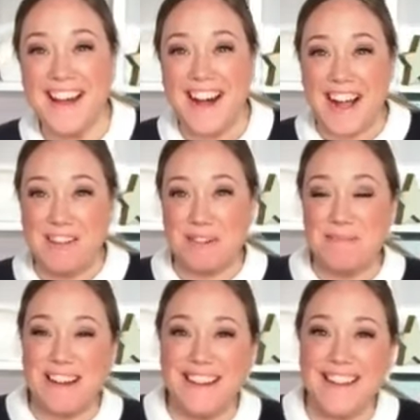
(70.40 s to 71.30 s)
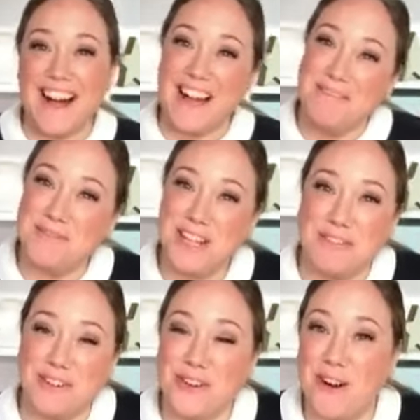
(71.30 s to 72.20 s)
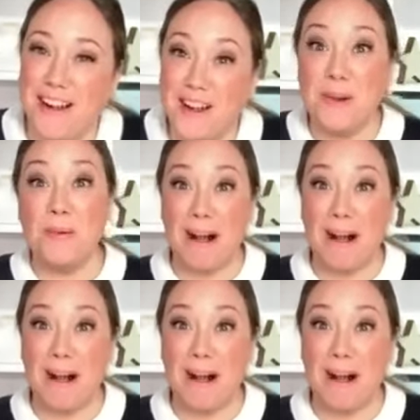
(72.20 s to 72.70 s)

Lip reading: Hi everybody, I'm Jennifer Tryon.